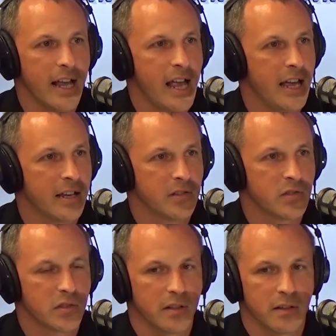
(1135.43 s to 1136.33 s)

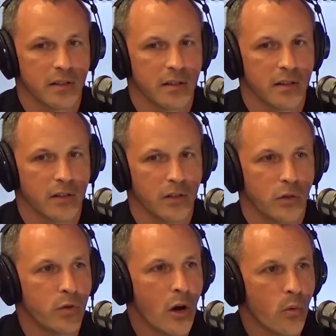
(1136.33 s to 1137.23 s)
and
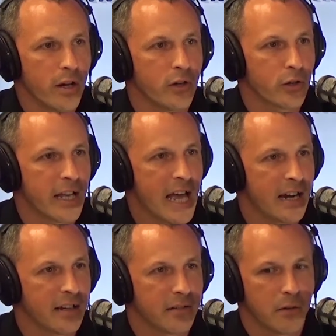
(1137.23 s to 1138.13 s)
you know what you're
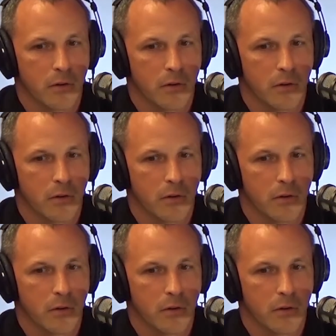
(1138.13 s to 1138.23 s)
getting.